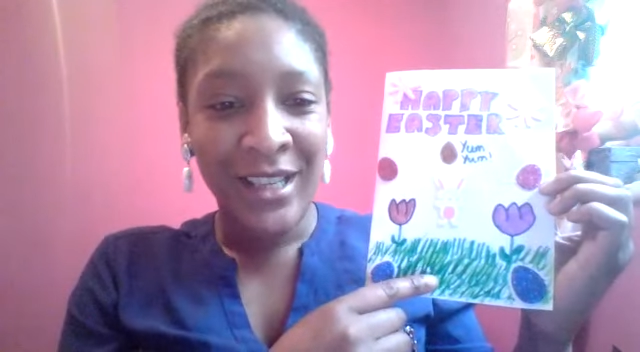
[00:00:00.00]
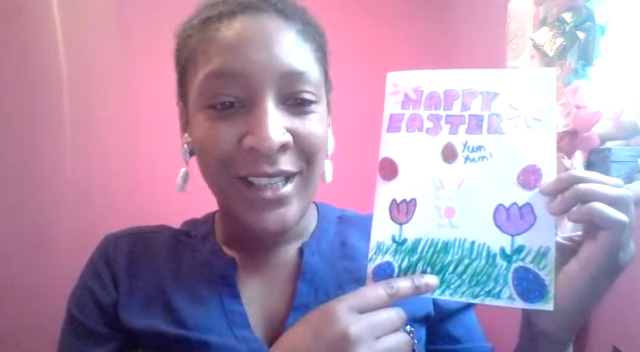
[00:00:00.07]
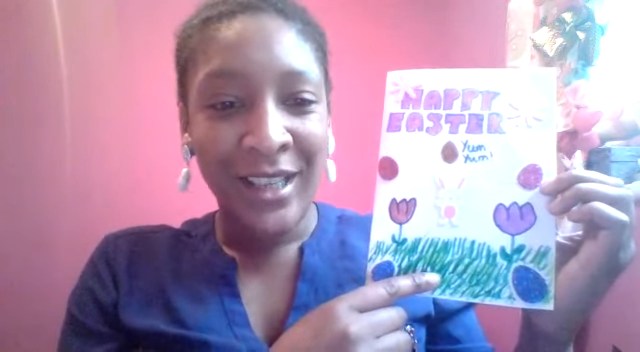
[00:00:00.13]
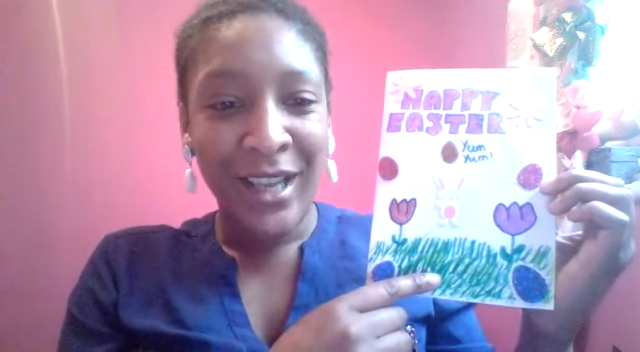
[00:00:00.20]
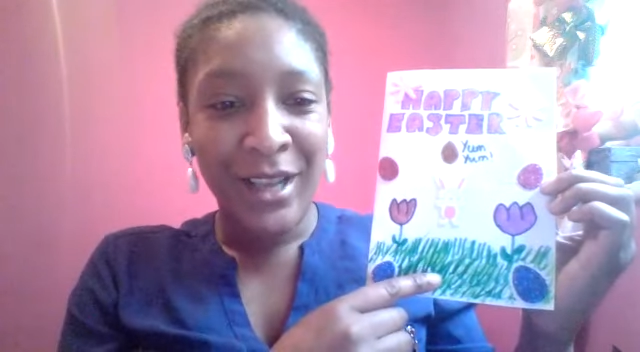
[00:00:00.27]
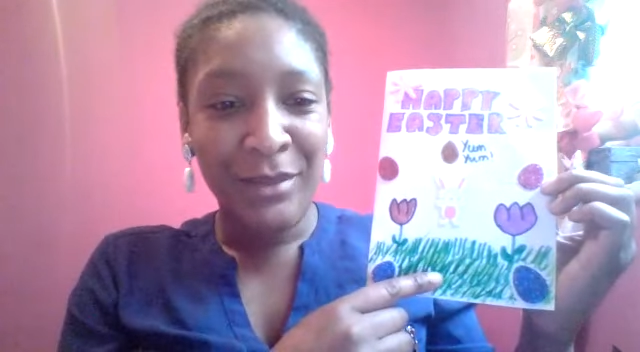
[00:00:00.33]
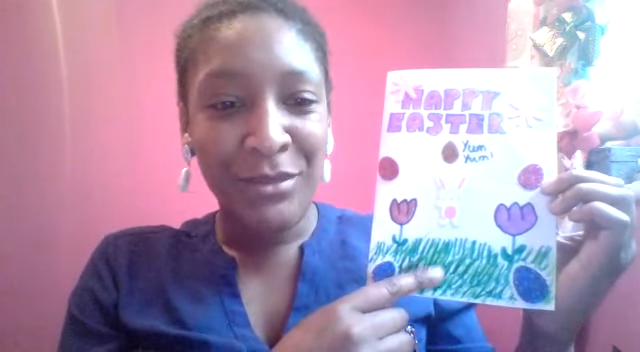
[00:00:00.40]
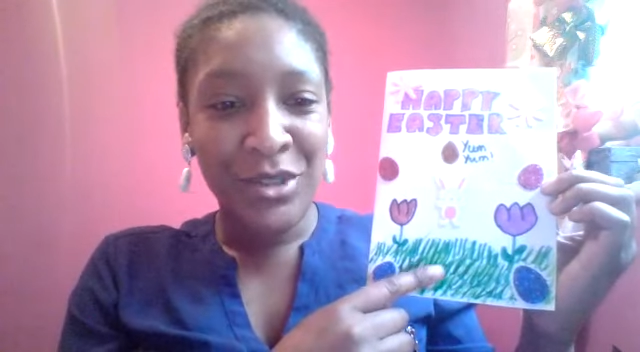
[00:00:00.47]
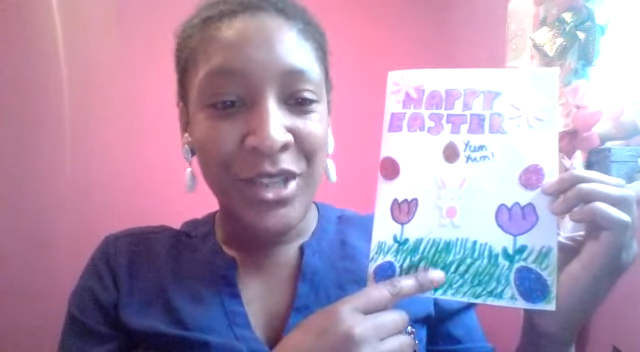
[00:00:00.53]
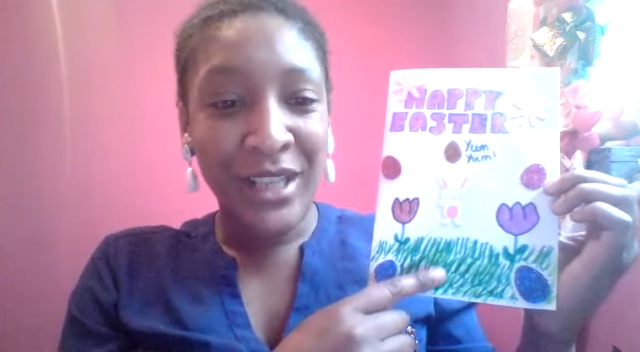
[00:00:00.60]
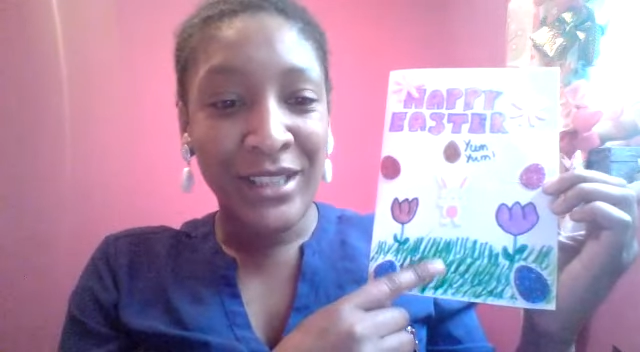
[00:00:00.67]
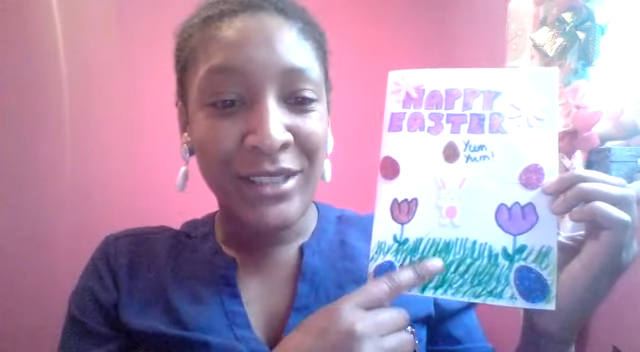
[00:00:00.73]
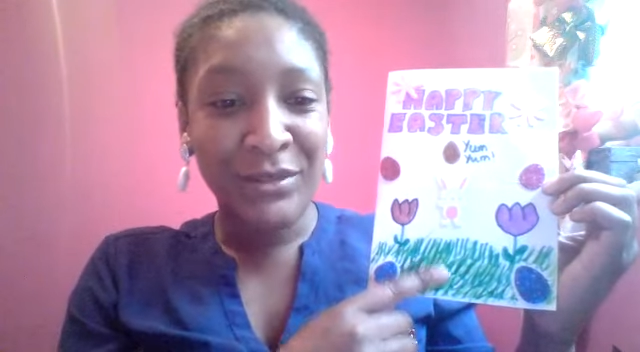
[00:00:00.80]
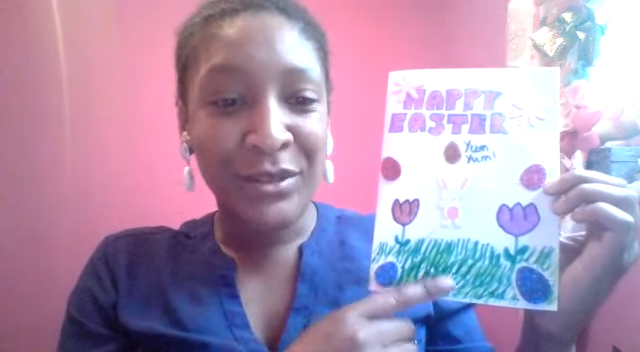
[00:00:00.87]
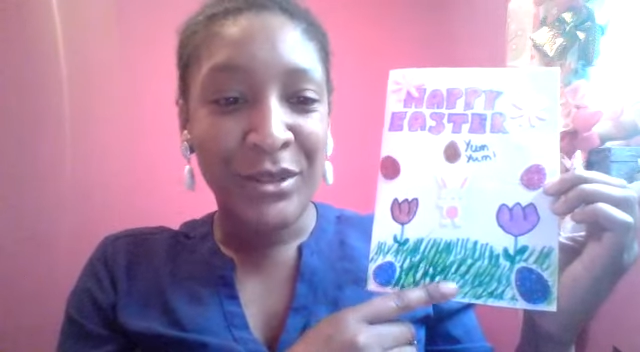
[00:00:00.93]
um, shades
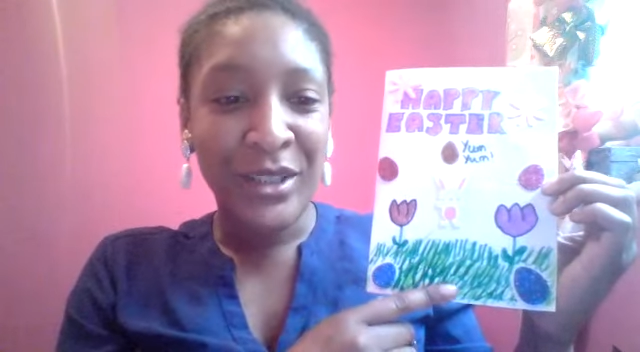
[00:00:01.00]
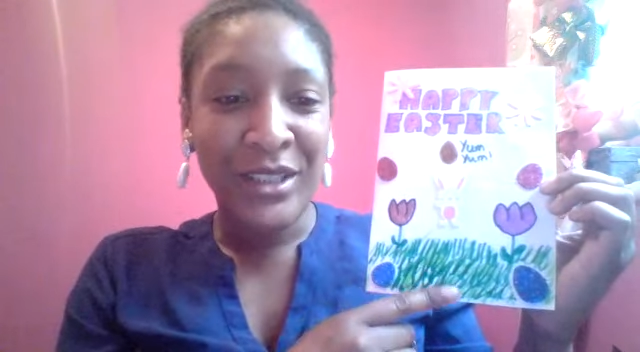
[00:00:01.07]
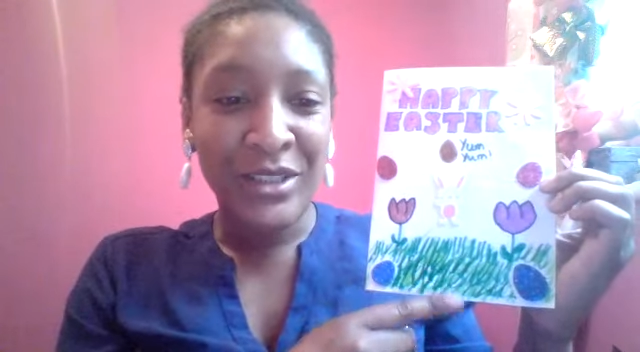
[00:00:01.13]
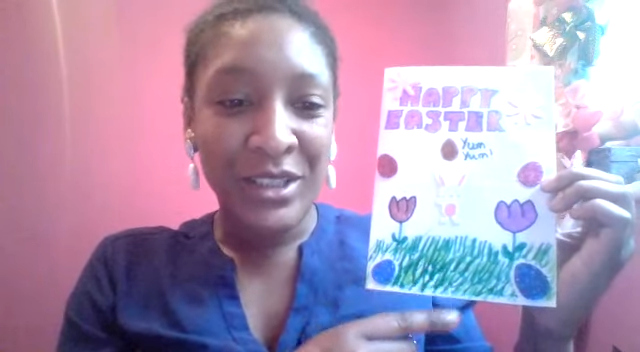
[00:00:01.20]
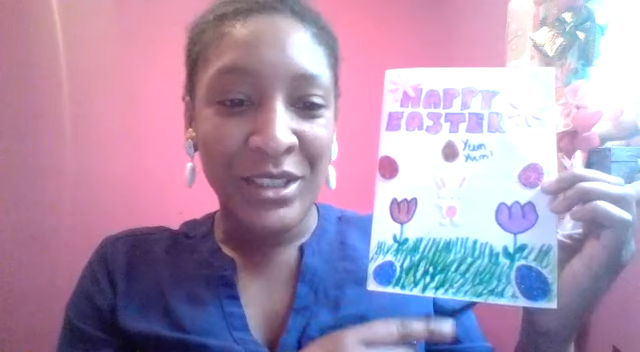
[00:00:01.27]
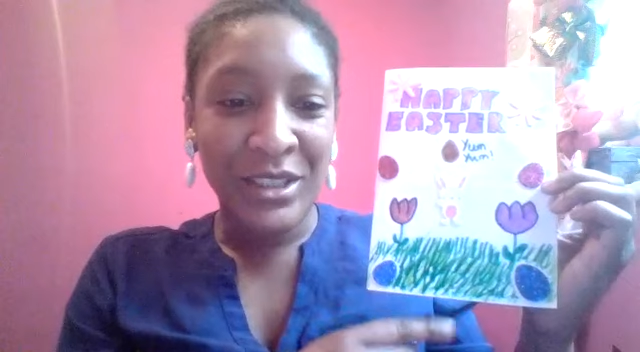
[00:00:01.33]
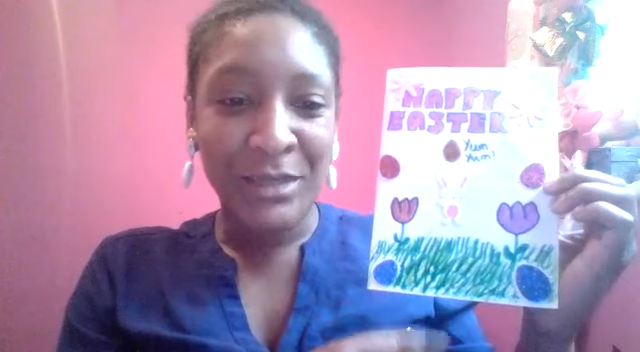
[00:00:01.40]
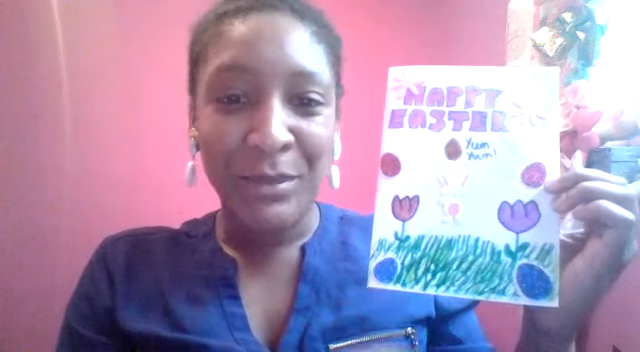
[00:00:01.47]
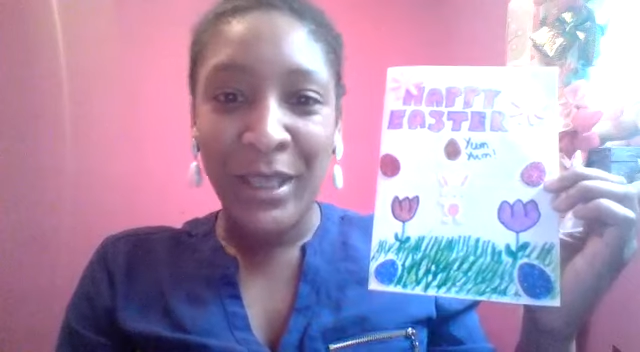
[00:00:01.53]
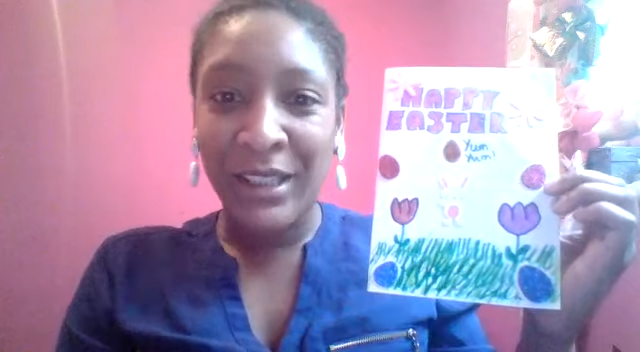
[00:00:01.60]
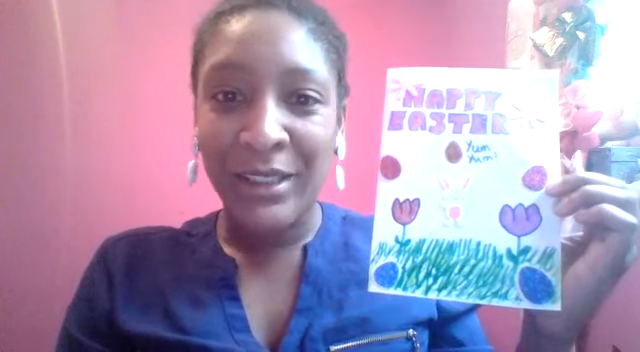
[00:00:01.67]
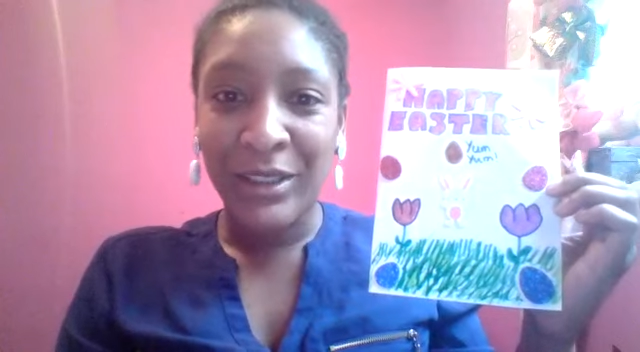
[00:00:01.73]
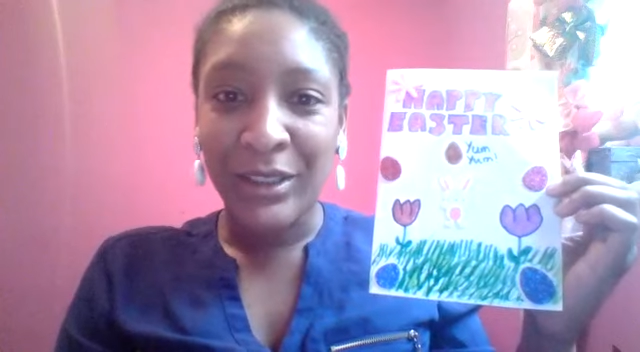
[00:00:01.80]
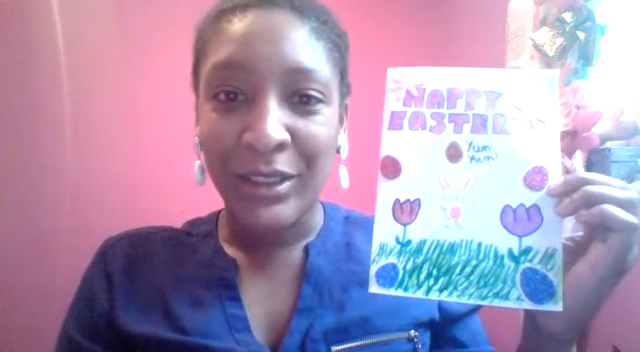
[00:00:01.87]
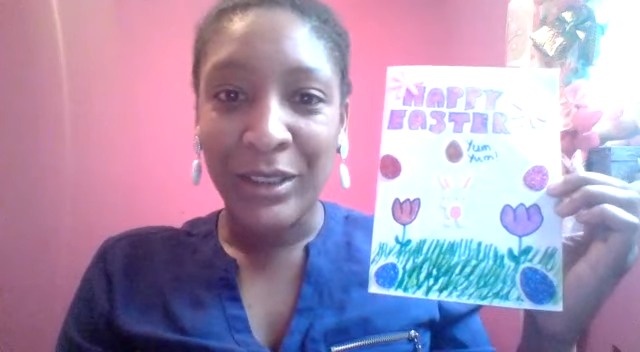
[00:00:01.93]
of green just to make it
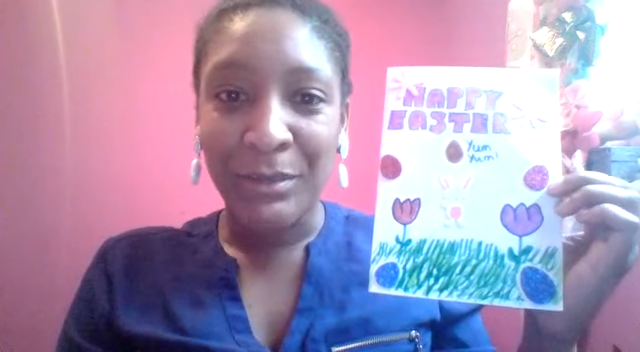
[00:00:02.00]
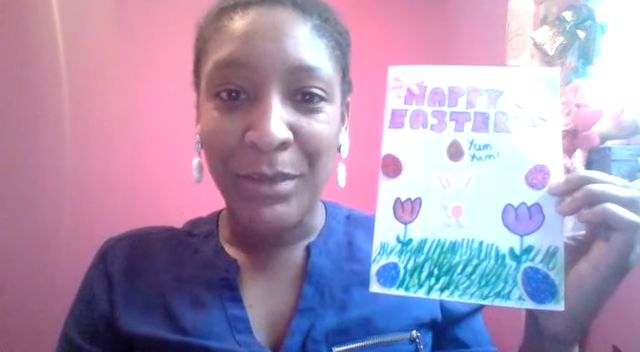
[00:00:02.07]
look a